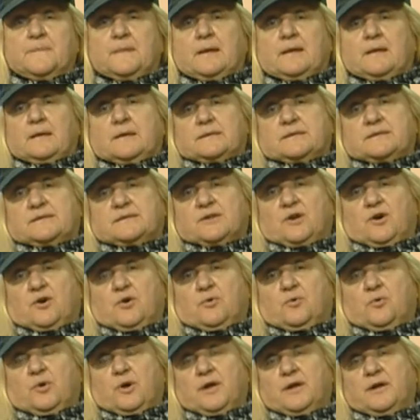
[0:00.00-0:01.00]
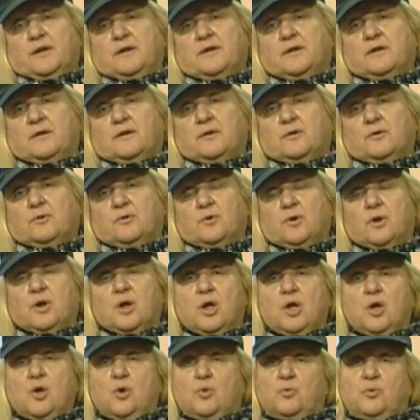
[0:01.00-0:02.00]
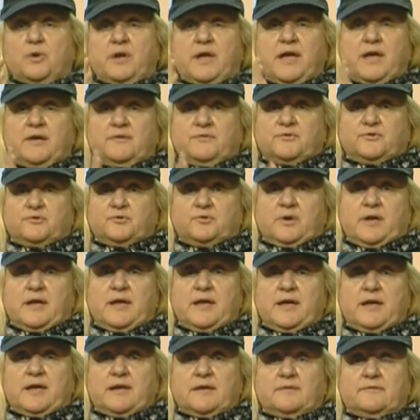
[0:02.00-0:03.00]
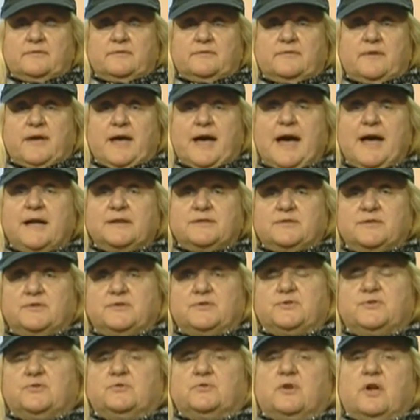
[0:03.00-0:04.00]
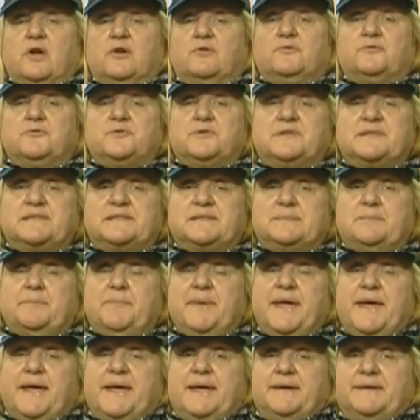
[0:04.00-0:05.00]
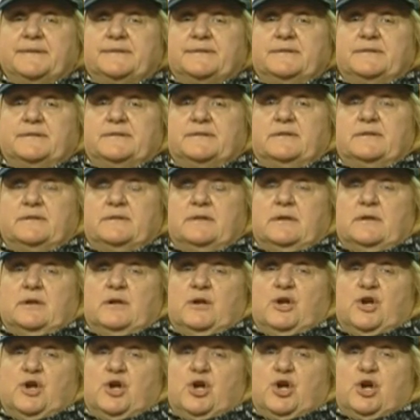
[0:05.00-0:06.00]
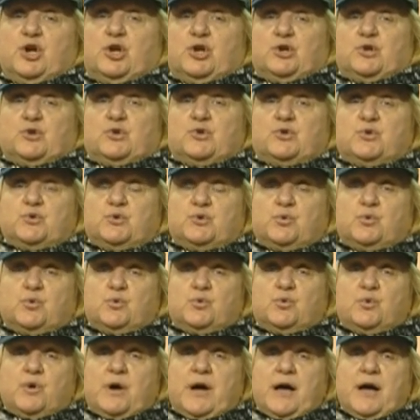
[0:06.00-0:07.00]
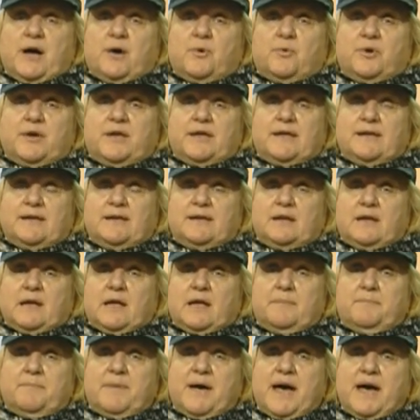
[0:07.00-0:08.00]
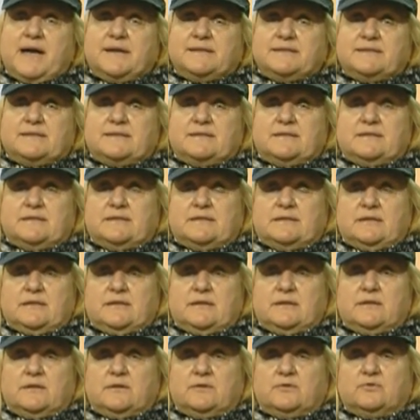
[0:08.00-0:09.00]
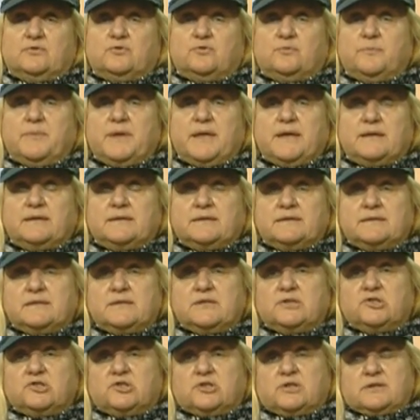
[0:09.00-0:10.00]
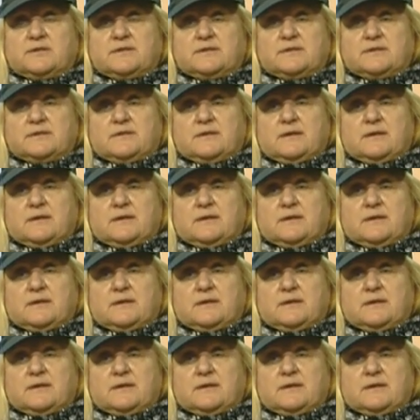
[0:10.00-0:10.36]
So we have to have attitude of respect to our inner capacity to make decisions.